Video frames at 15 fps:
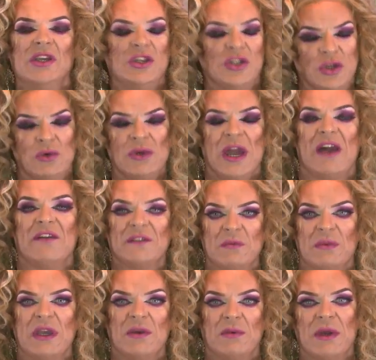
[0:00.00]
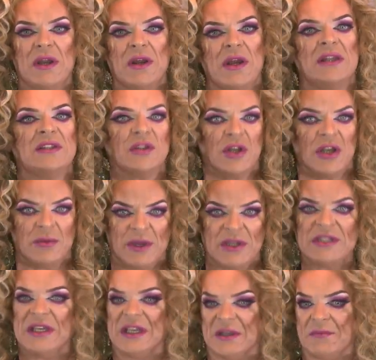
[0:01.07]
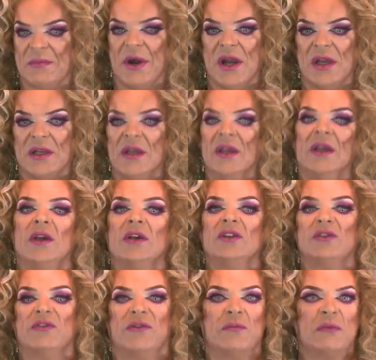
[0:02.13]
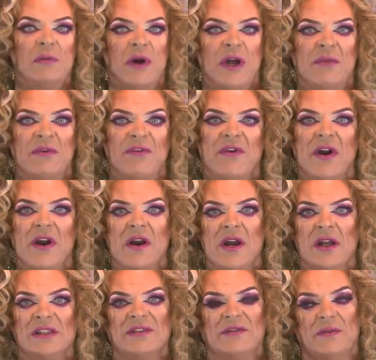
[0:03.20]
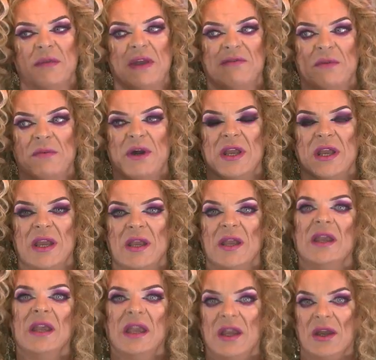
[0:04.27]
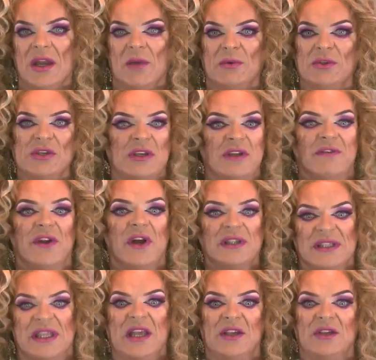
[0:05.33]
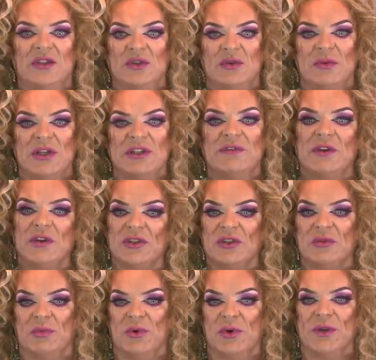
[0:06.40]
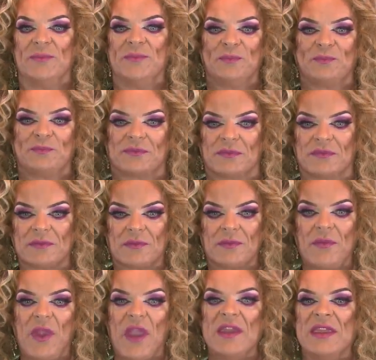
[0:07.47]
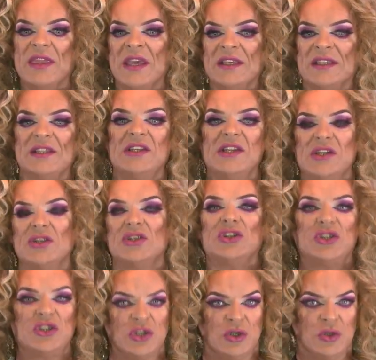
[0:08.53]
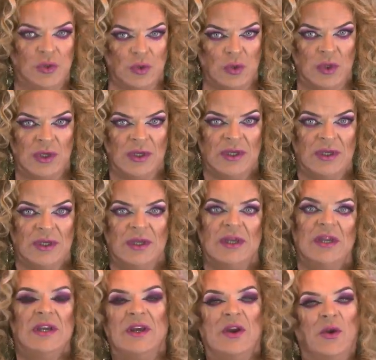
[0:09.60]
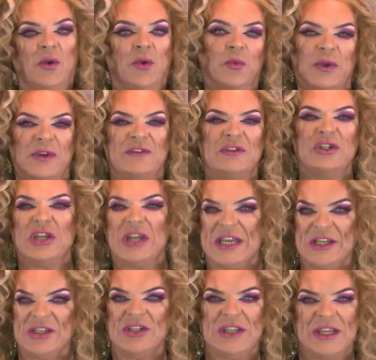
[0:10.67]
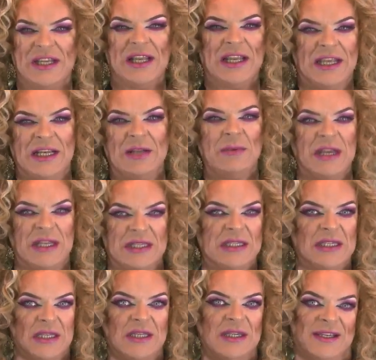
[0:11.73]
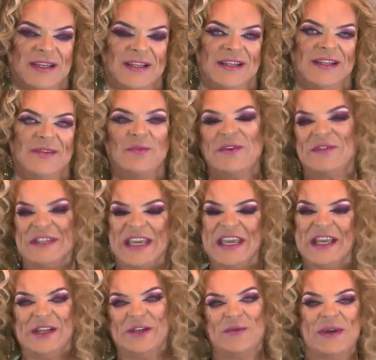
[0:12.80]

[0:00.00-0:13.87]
you don't have to be a winner. It's all about taking part. So from the bottom of our hearts, from everybody here at Opportunity Frocks. Thank you so much for your support. This year's show, we've changed it a little bit. We've taken